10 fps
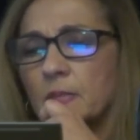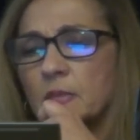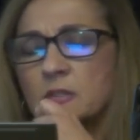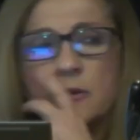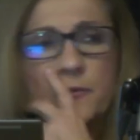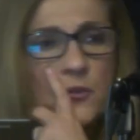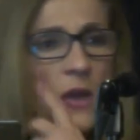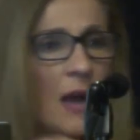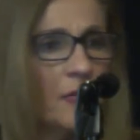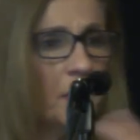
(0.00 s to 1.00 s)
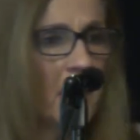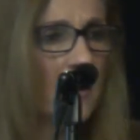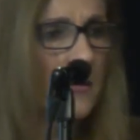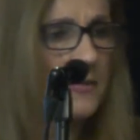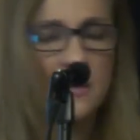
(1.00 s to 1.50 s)
so if you have a
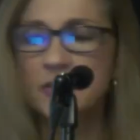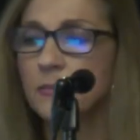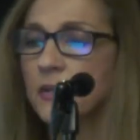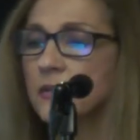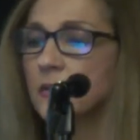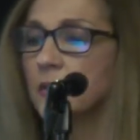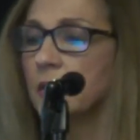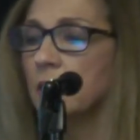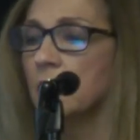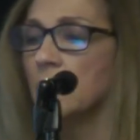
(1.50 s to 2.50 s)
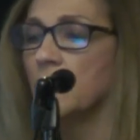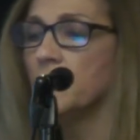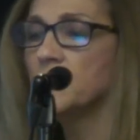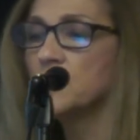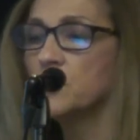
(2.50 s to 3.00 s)
parent that's mentally
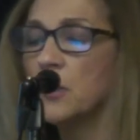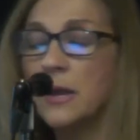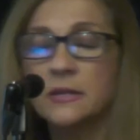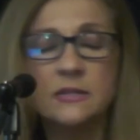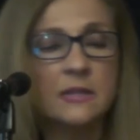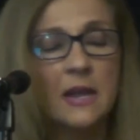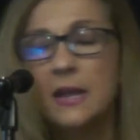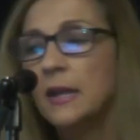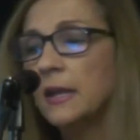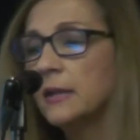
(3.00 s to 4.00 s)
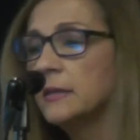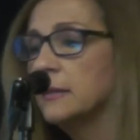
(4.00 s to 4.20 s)
ill, depressed, and